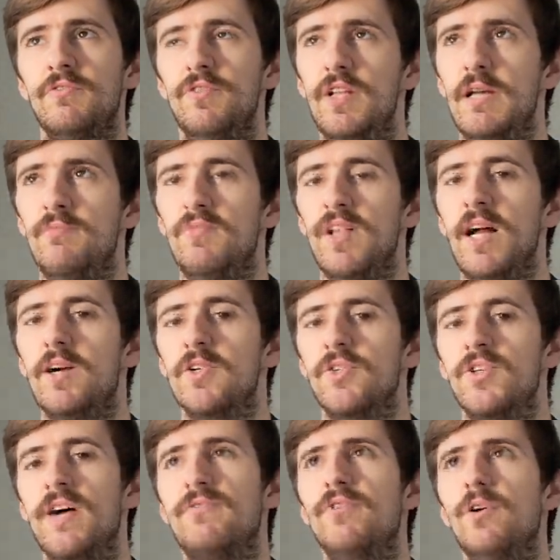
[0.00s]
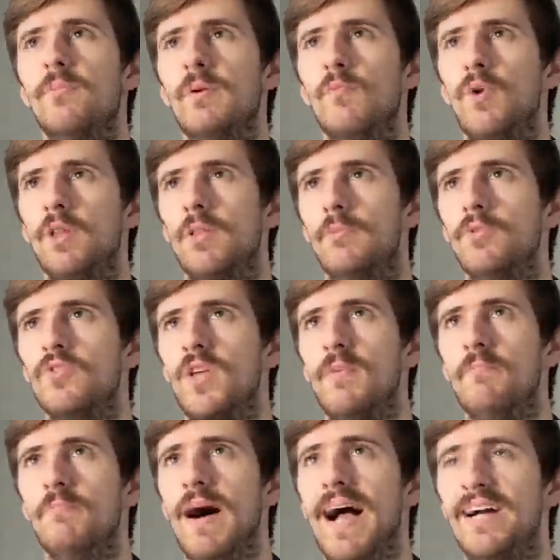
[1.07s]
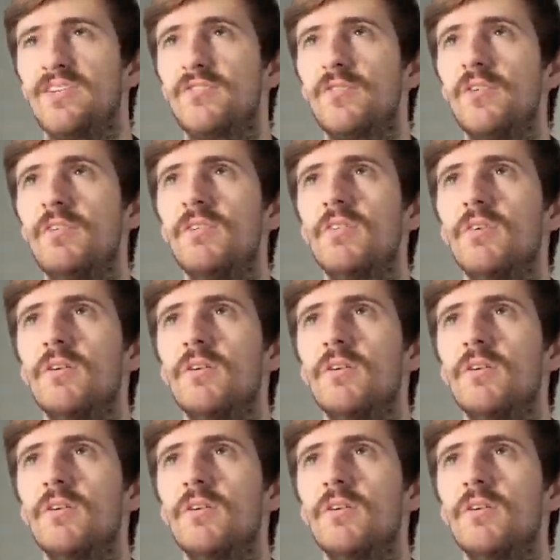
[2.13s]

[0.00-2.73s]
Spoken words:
Flame Flyer's definitely been one of the most impactful.